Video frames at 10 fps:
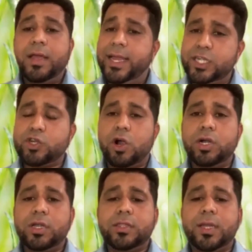In
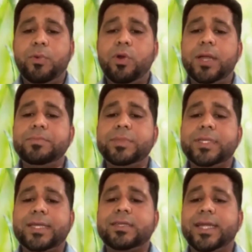short, the Bolam
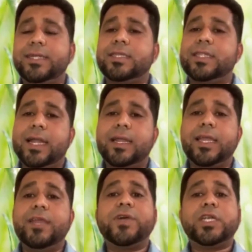test states that
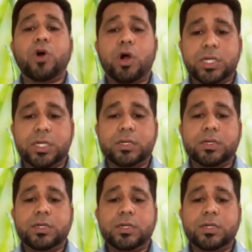if a doctor